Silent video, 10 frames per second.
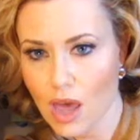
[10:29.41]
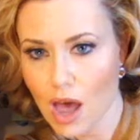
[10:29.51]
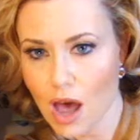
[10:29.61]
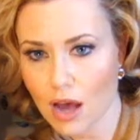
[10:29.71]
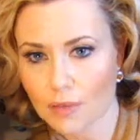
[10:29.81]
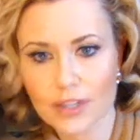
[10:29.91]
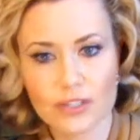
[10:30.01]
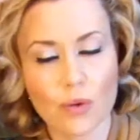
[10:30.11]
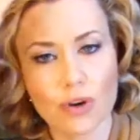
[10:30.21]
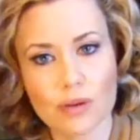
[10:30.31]
because
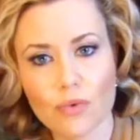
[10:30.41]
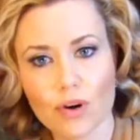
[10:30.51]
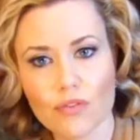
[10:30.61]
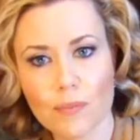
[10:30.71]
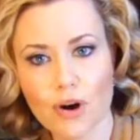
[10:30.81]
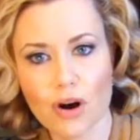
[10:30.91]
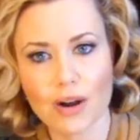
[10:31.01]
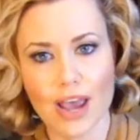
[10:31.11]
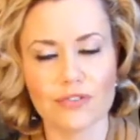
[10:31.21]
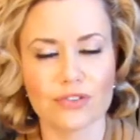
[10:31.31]
I wanted more of a part
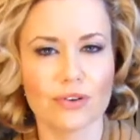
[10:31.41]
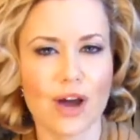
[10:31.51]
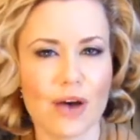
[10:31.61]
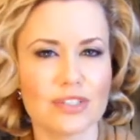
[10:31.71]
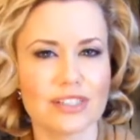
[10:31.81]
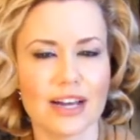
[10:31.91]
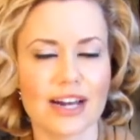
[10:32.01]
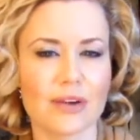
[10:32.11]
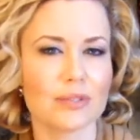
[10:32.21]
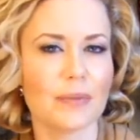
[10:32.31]
after I was done.
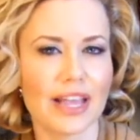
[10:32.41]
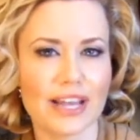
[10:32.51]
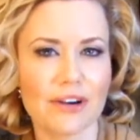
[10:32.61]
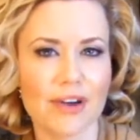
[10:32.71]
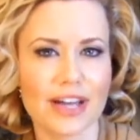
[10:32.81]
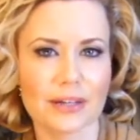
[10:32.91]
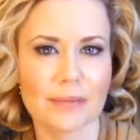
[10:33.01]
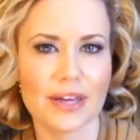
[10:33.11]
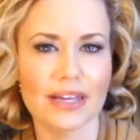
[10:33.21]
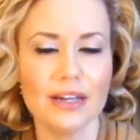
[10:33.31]
I was playing around a
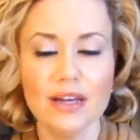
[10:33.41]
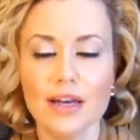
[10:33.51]
bit.